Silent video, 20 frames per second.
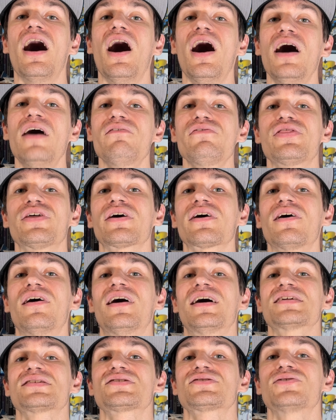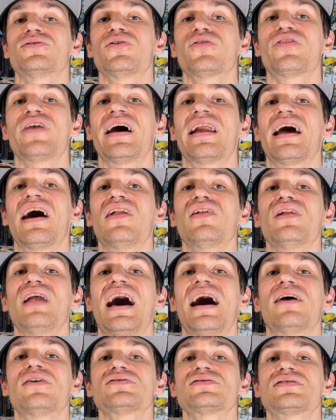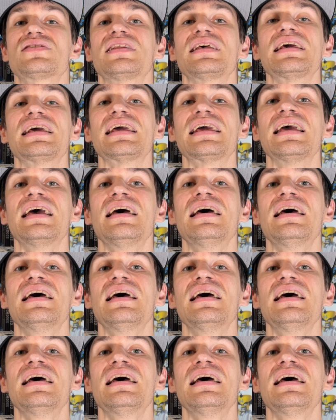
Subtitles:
of the console that allows the